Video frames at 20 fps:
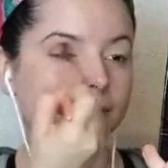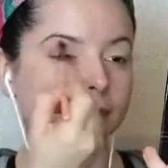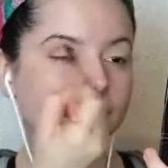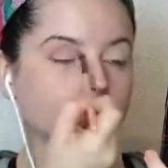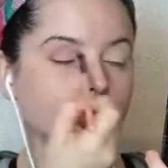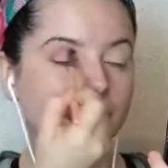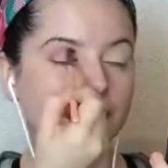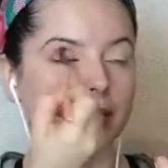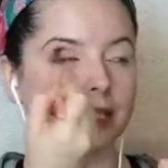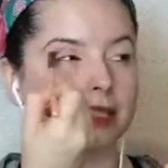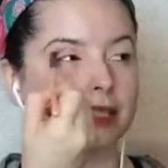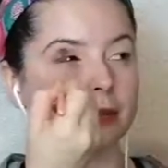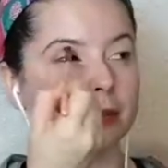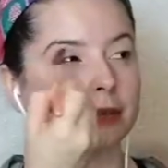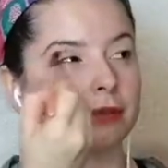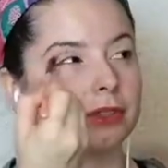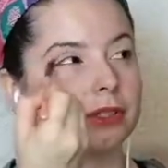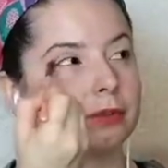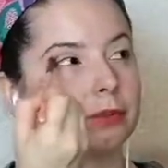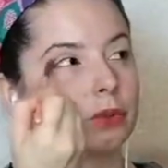But yeah, some of
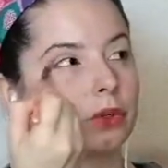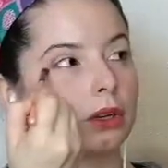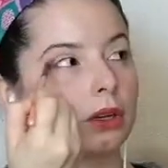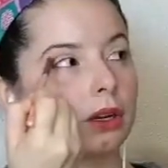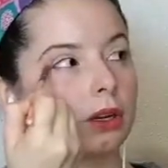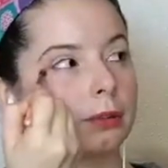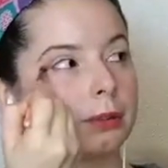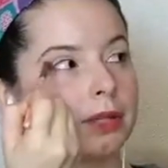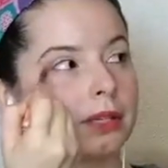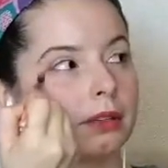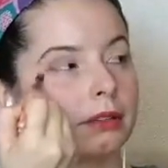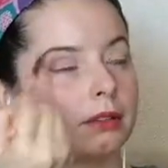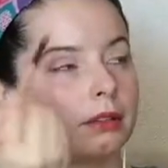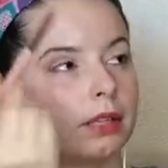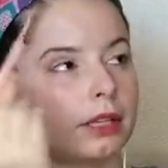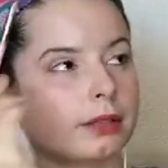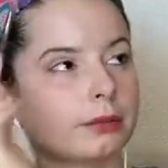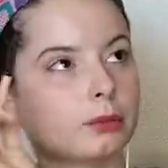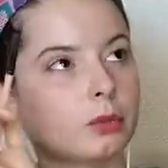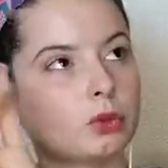his more common,
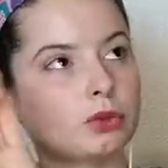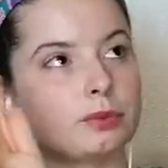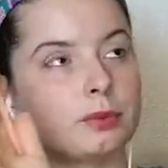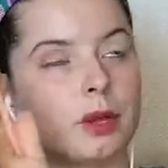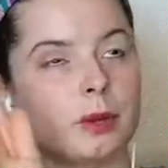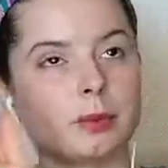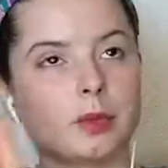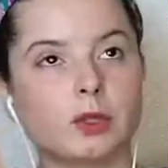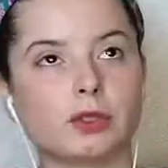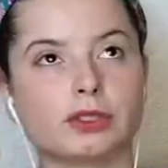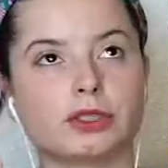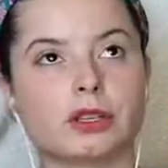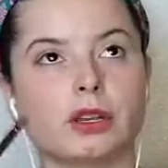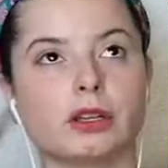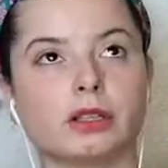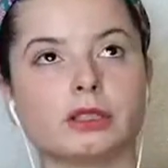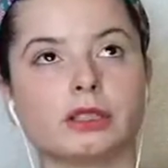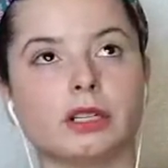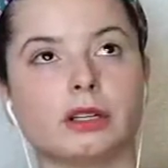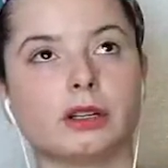like most popular
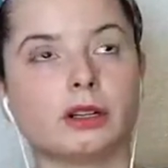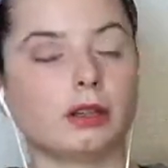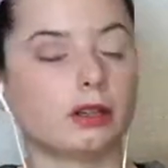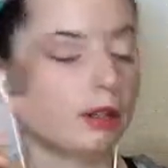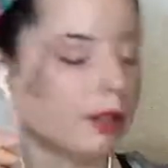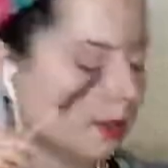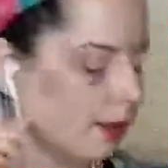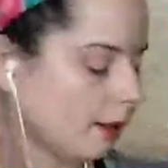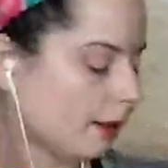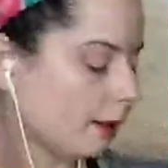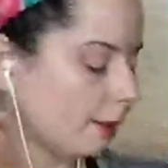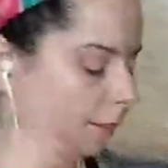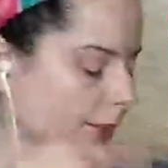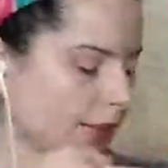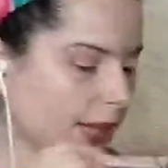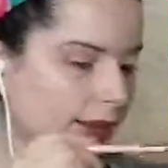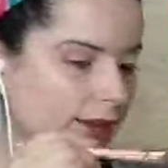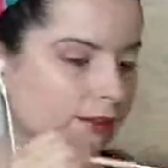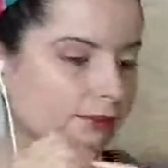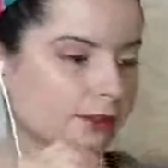songs are
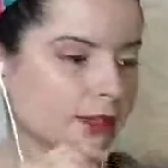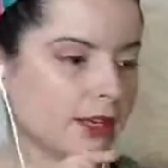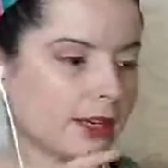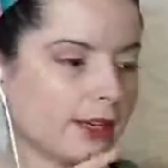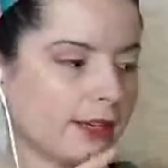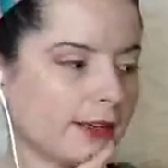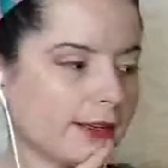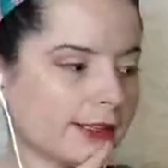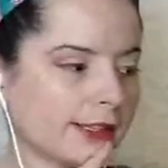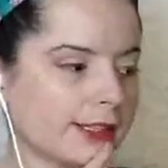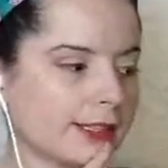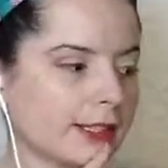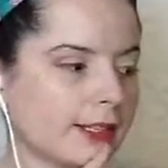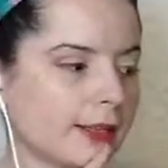Black Flies,